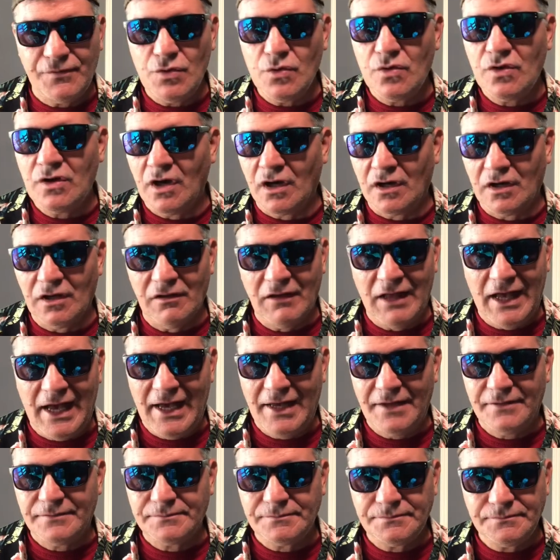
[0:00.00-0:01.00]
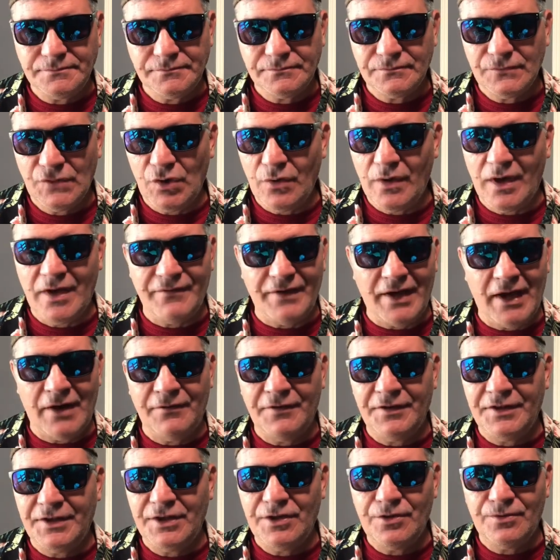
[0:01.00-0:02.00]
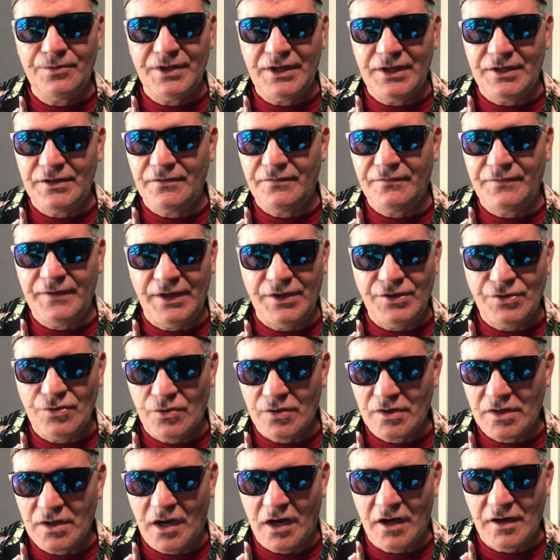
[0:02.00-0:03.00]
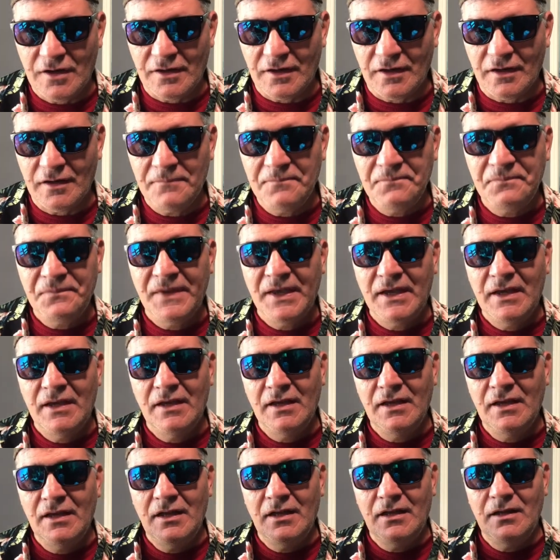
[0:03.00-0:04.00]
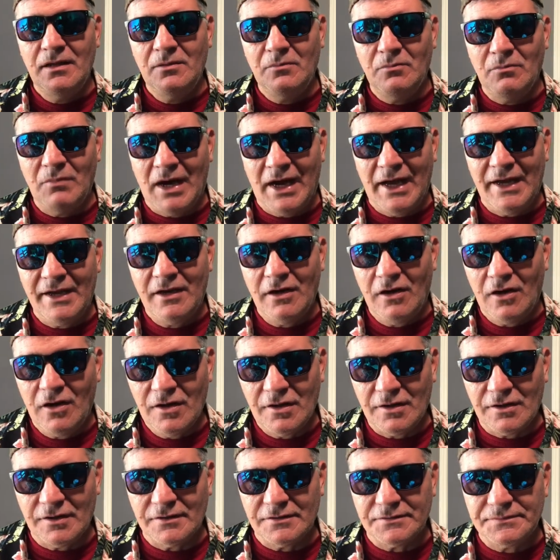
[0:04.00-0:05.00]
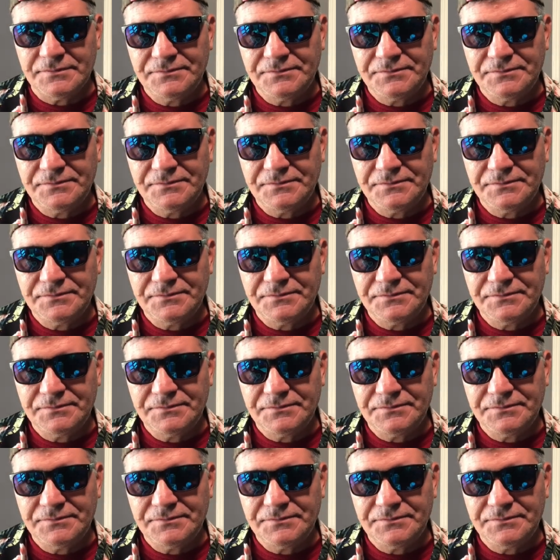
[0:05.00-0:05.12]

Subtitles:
you cook a lot, you have everything you need to feed your garden. My garden